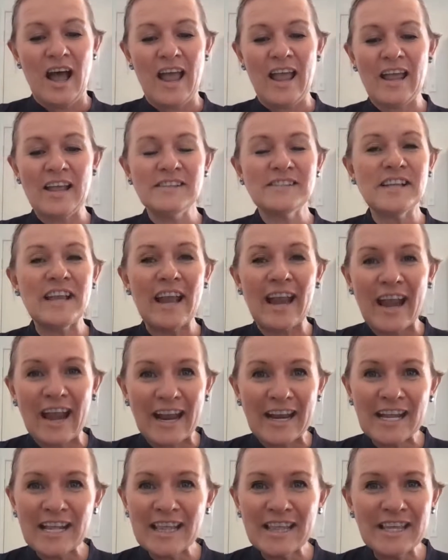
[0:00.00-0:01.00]
Is there
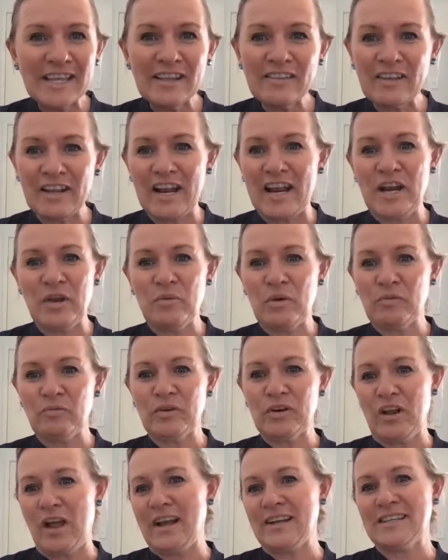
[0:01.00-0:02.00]
anything that anyone
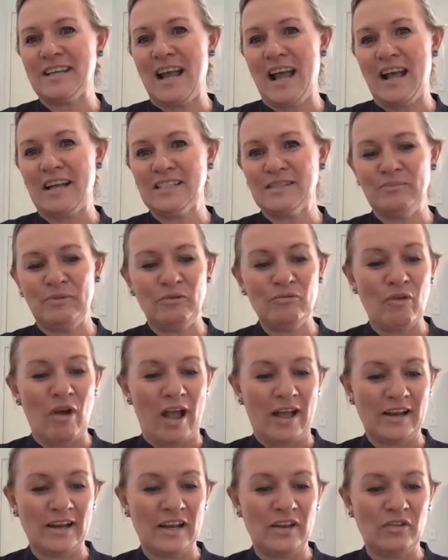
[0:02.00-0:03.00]
would like to ask me?
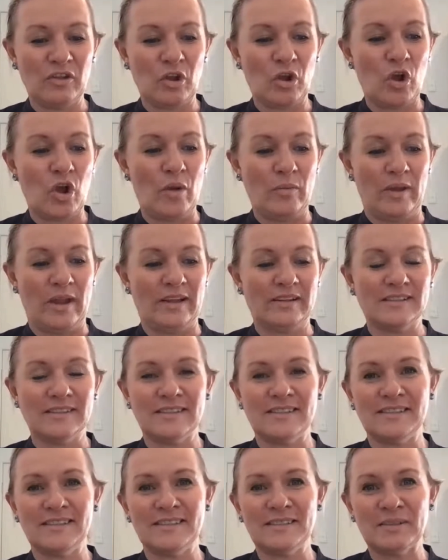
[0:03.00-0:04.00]
Write it in the
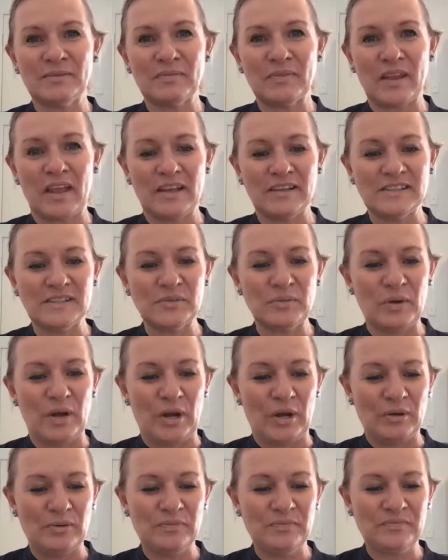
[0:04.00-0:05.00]
comments as
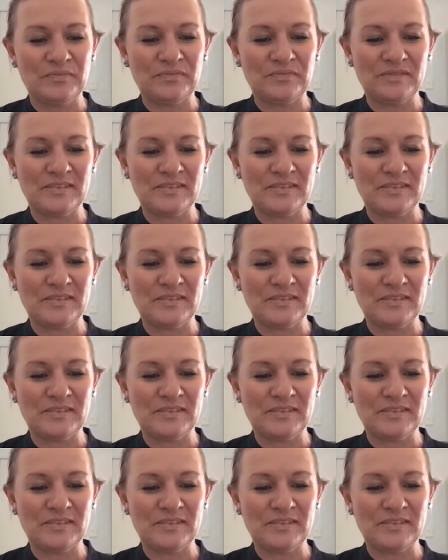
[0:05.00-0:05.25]
well.